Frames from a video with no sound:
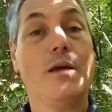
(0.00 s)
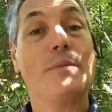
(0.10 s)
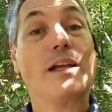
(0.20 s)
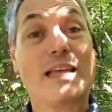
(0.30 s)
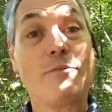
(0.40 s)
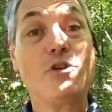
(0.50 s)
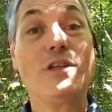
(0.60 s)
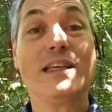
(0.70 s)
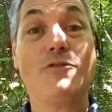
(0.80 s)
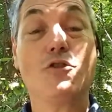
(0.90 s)
because I'm going to
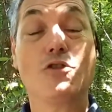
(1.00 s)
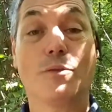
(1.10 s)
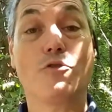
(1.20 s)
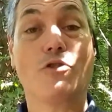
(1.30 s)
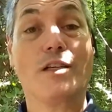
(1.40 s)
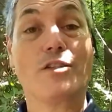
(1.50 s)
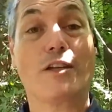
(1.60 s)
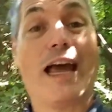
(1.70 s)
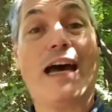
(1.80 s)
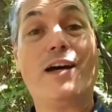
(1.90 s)
give you some tricks on
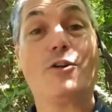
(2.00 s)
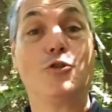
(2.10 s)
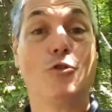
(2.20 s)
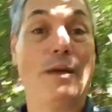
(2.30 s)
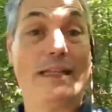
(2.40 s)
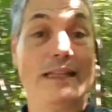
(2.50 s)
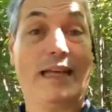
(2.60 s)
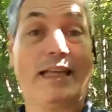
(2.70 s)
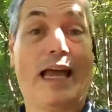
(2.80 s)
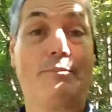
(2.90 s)
how to make
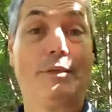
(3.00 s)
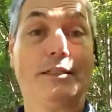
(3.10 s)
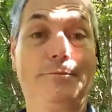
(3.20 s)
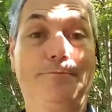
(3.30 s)
that happen.